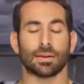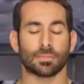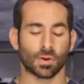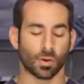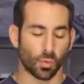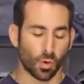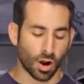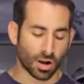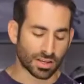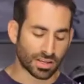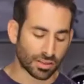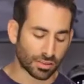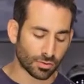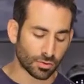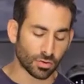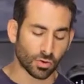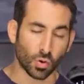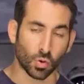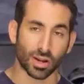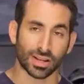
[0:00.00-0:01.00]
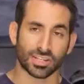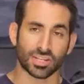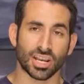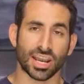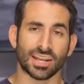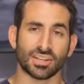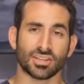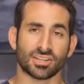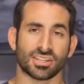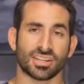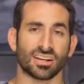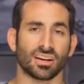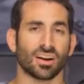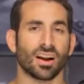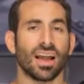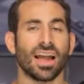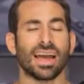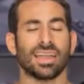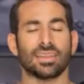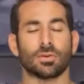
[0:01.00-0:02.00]
I'm going to walk you through quick changes here,
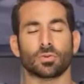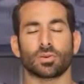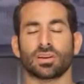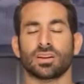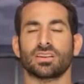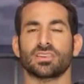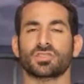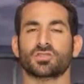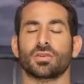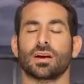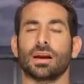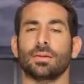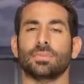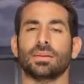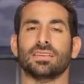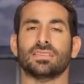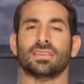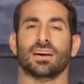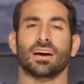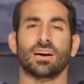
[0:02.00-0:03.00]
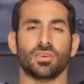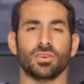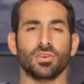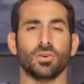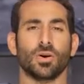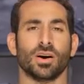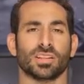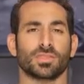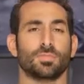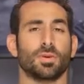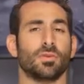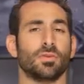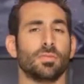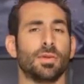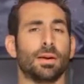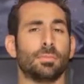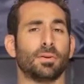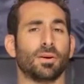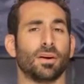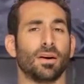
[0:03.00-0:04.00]
and then we're going to describe the entire nuance. But
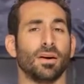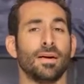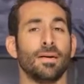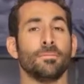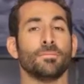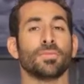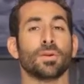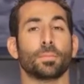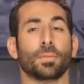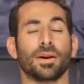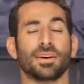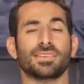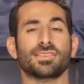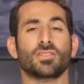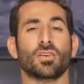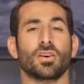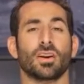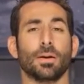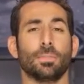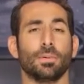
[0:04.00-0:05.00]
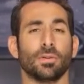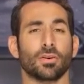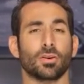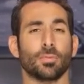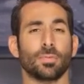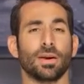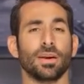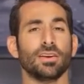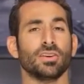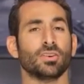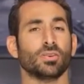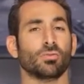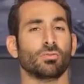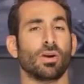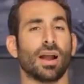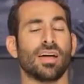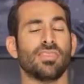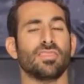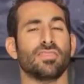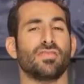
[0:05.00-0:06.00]
remember, the price has gone up a little bit. You're
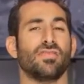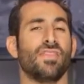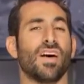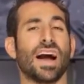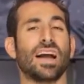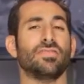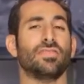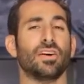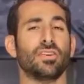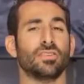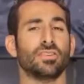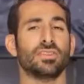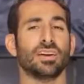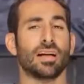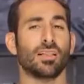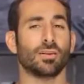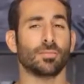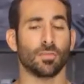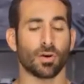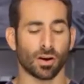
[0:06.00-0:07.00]
around the $500